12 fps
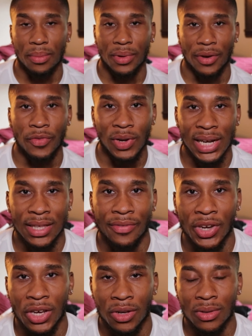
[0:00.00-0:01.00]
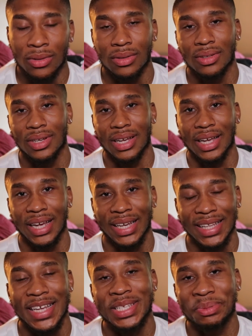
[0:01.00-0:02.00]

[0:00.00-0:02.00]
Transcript: But if you liked the video, hit that